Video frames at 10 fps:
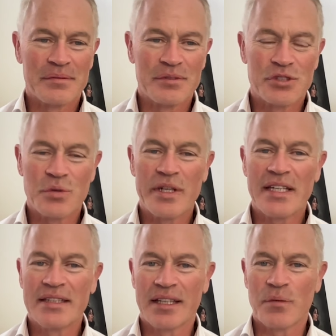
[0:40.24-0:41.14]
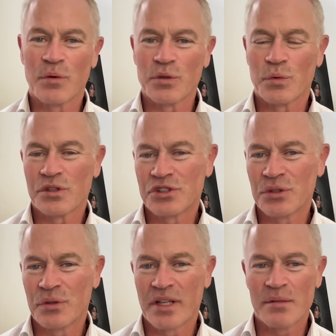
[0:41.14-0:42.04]
do what he did in World War
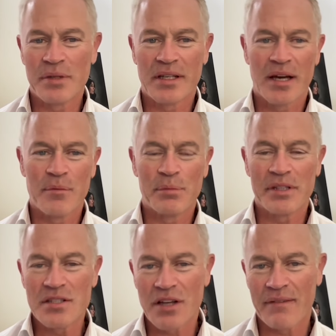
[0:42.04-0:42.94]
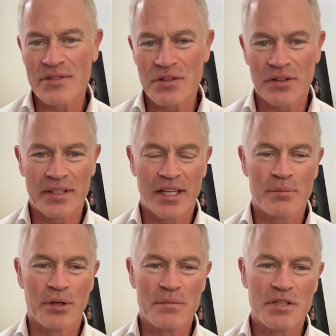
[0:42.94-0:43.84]
II, then to become a police officer, and then to
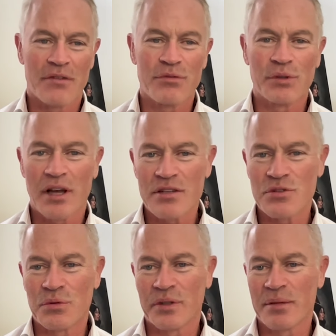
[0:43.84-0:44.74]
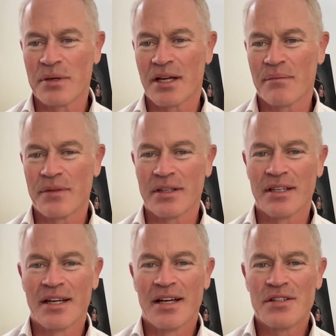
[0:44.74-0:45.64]
put himself through law school, and then become the
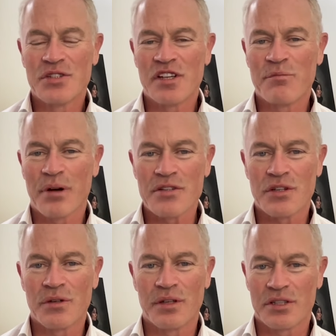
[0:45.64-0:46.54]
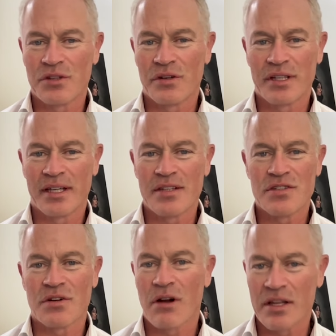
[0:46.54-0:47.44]
chief prosecuting attorney
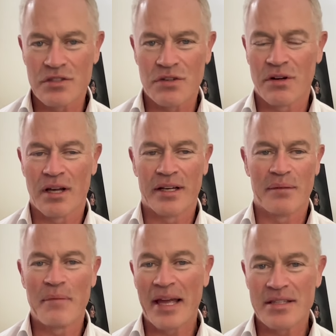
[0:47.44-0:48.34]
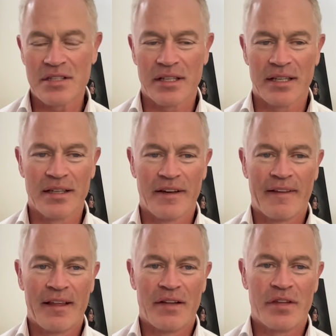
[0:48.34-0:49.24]
against Sirhan Sirhan and Manson, and
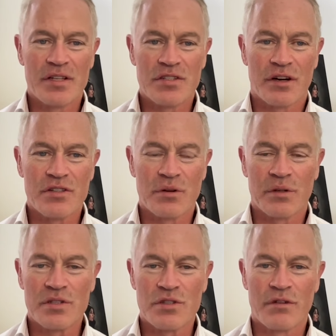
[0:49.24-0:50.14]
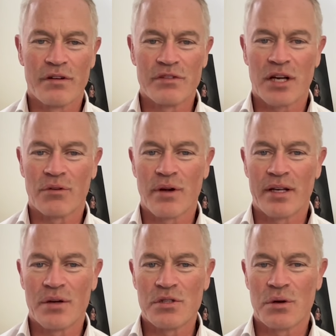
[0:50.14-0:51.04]
then to start his own conservative talk
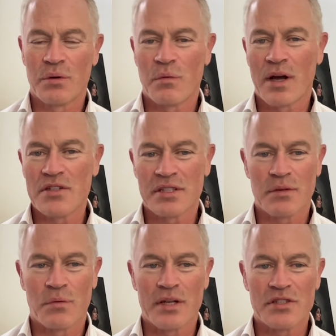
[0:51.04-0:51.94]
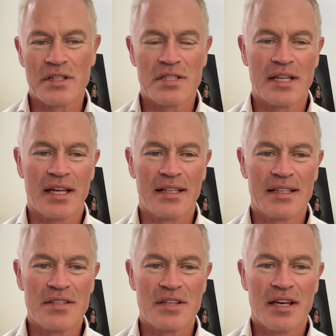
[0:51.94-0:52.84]
radio show in Washington, Washington State.
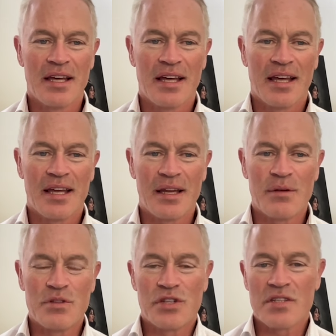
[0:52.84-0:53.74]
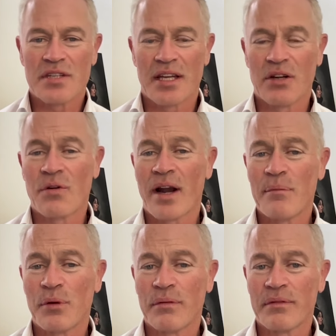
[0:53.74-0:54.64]
He's he, he, was just an
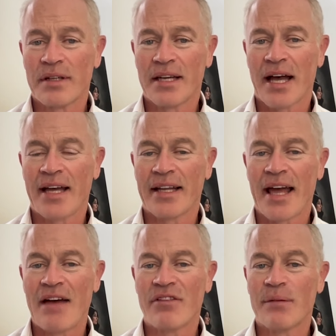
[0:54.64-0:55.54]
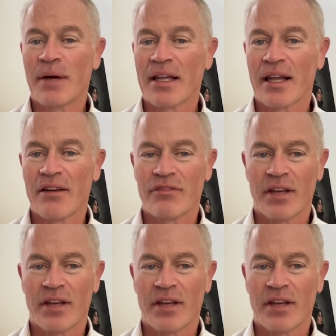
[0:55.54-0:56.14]
incredible guy to have in my life